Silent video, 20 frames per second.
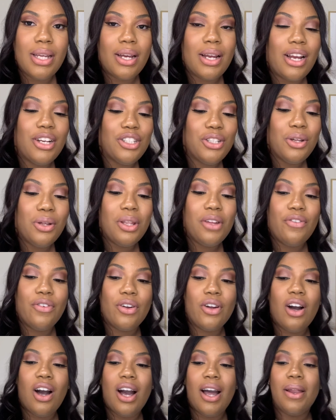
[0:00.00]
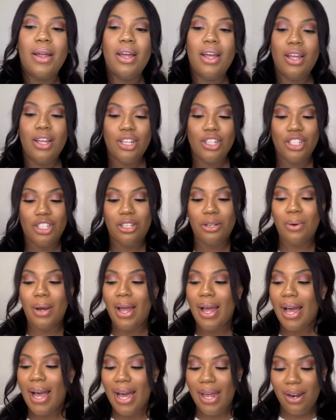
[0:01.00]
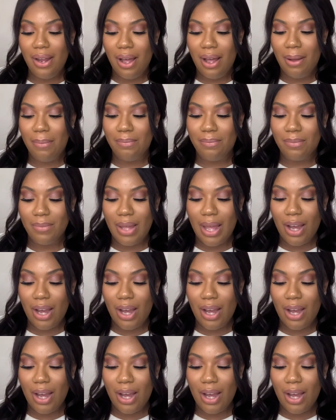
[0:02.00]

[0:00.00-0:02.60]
I totally forgot so I had, um,